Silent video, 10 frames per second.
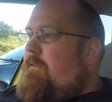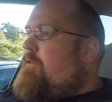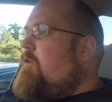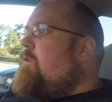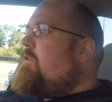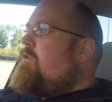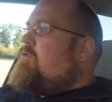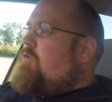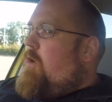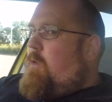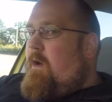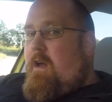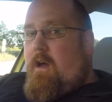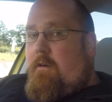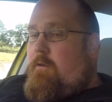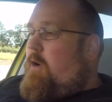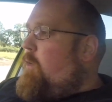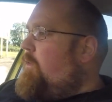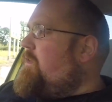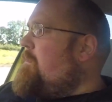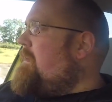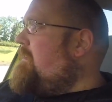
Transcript: cruise control, I've got automatic